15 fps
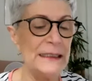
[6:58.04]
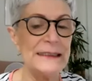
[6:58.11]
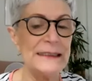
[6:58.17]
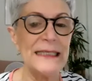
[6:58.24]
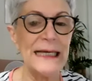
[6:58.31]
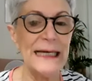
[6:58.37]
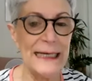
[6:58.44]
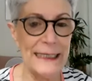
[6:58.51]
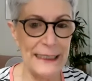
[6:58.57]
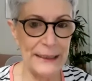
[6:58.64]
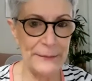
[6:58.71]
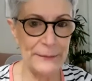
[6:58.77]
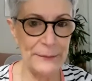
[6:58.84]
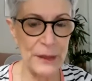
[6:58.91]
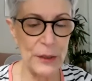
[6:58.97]

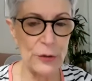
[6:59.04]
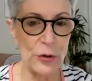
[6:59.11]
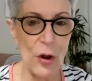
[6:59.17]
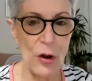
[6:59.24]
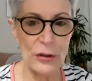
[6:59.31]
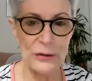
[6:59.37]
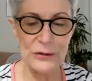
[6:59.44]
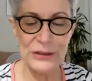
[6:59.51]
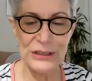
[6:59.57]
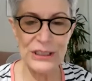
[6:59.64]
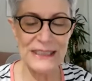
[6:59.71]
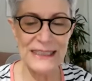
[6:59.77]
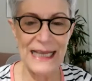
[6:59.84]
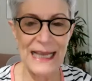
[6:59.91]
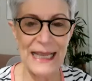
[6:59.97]
time, chronos
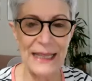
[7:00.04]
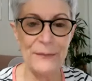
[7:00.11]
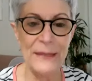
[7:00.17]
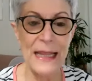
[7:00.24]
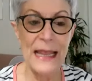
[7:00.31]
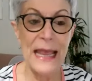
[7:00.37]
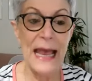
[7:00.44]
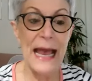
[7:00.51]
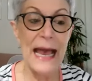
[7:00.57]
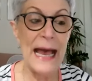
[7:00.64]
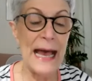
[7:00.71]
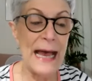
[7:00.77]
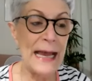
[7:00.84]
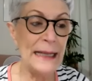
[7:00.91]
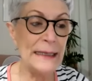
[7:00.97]
time.
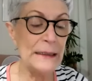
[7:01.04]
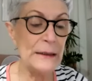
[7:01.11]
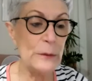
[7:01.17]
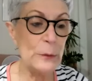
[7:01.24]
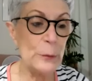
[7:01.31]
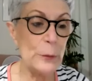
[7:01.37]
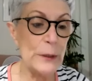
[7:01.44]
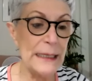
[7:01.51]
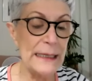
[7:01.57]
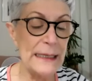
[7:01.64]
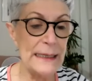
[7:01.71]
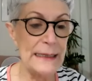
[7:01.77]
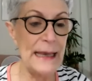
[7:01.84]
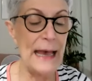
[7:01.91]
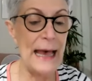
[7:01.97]
And
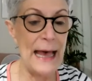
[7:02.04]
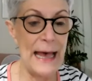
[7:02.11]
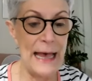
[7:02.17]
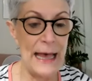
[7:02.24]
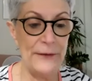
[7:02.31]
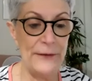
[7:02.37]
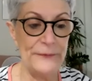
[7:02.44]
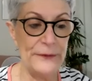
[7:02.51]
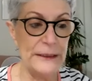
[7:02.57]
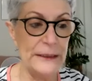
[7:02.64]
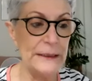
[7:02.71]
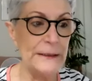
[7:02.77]
we have